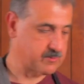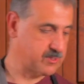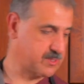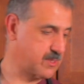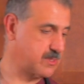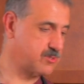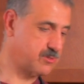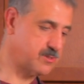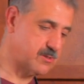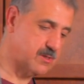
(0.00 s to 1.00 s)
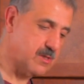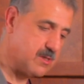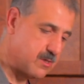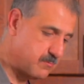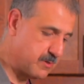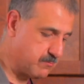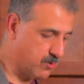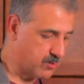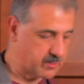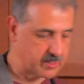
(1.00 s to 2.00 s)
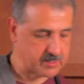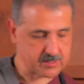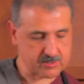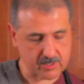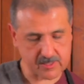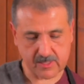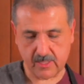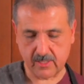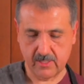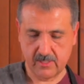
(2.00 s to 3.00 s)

You're just going to drizzle a little bit more of this dressing